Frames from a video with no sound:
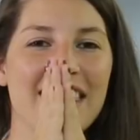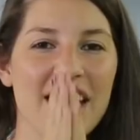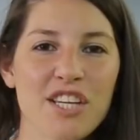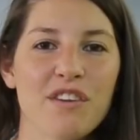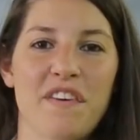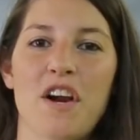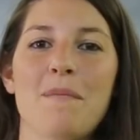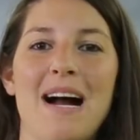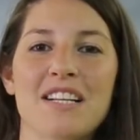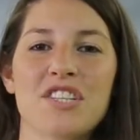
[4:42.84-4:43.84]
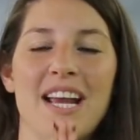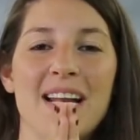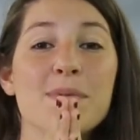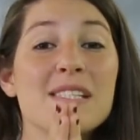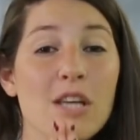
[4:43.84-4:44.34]
Thank you very much
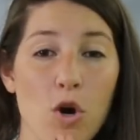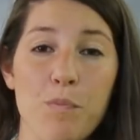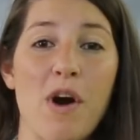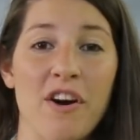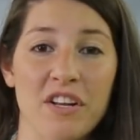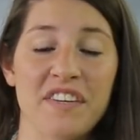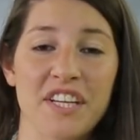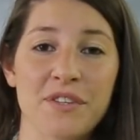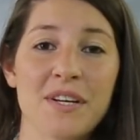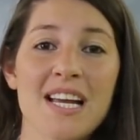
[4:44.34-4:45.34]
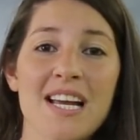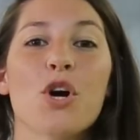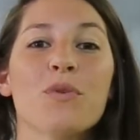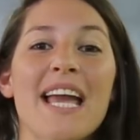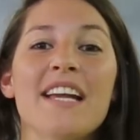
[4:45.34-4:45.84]
and I'm so proud of you.
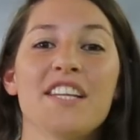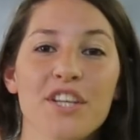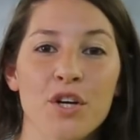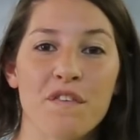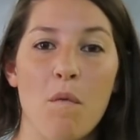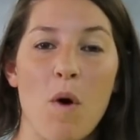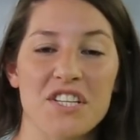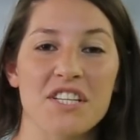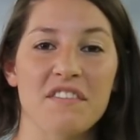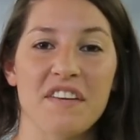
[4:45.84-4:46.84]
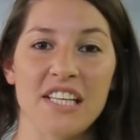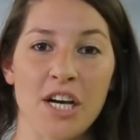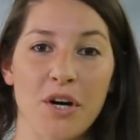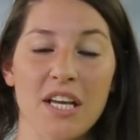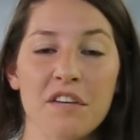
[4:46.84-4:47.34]
So thank you for watching the
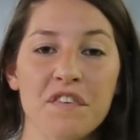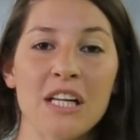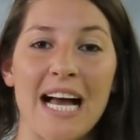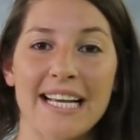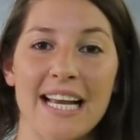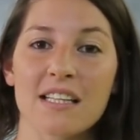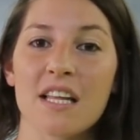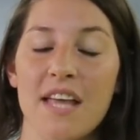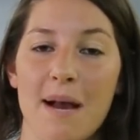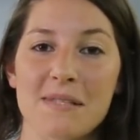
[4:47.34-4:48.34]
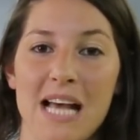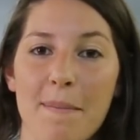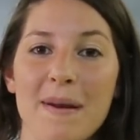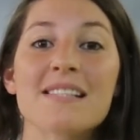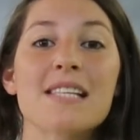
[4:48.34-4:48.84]
video. If you like it, thumbs
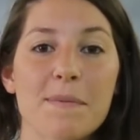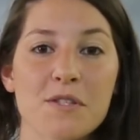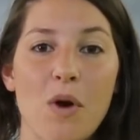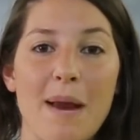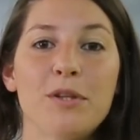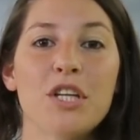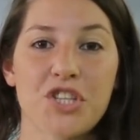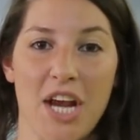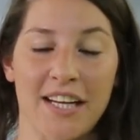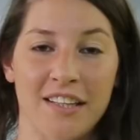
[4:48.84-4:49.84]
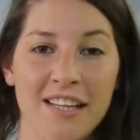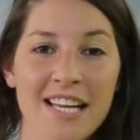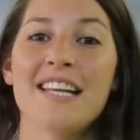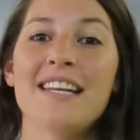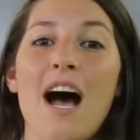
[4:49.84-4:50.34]
up and subscribe to the channel.
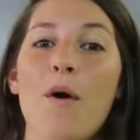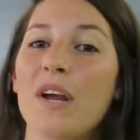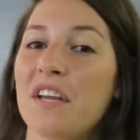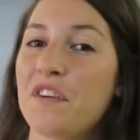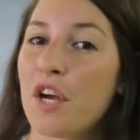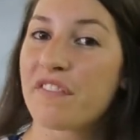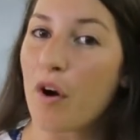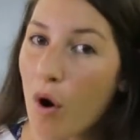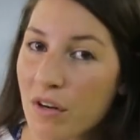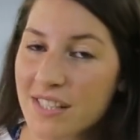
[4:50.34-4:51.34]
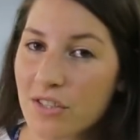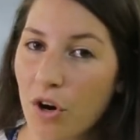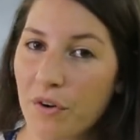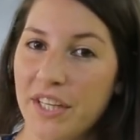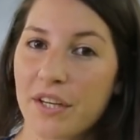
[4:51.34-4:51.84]
Now, if you have your own
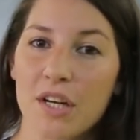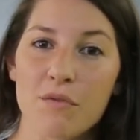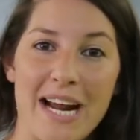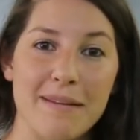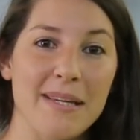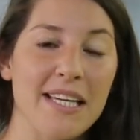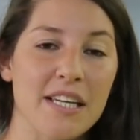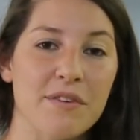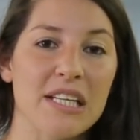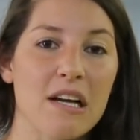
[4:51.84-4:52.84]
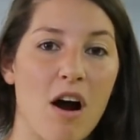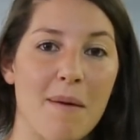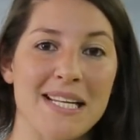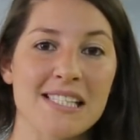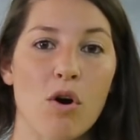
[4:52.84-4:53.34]
story, you can write me here in the
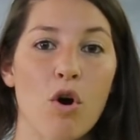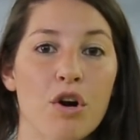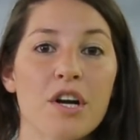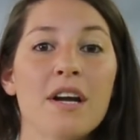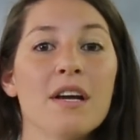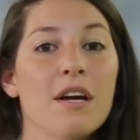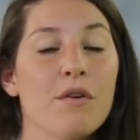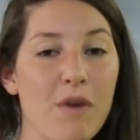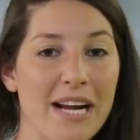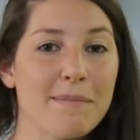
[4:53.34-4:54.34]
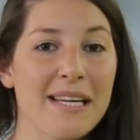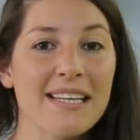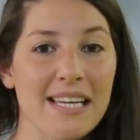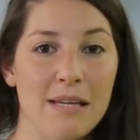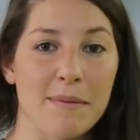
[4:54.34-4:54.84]
comments or write me
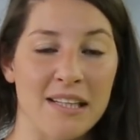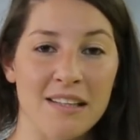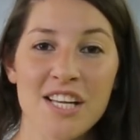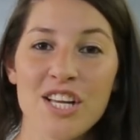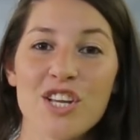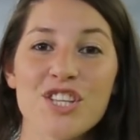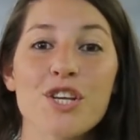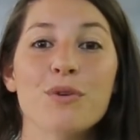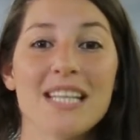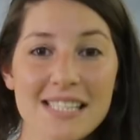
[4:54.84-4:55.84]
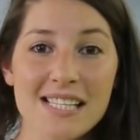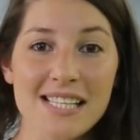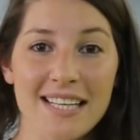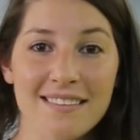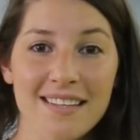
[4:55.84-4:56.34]
in the email. So this is
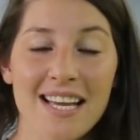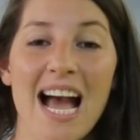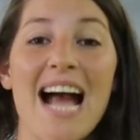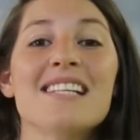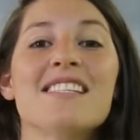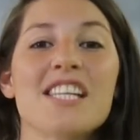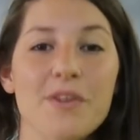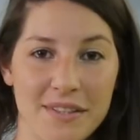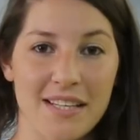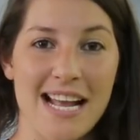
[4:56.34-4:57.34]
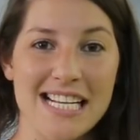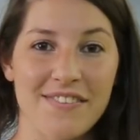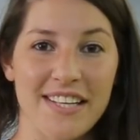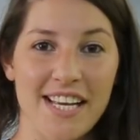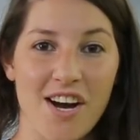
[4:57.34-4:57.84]
it. I see you in the
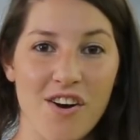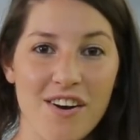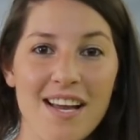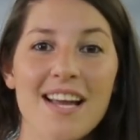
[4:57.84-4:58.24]
next video.